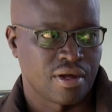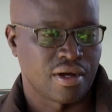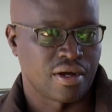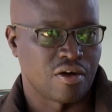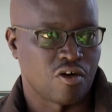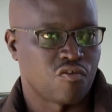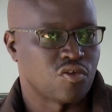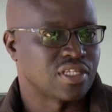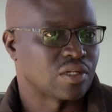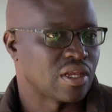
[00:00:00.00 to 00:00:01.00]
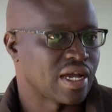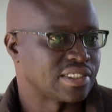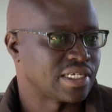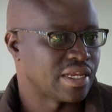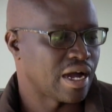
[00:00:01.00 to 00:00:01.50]
Of course, that will
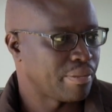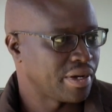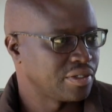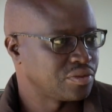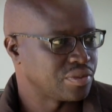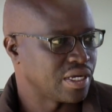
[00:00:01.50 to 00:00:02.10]
cascade upper to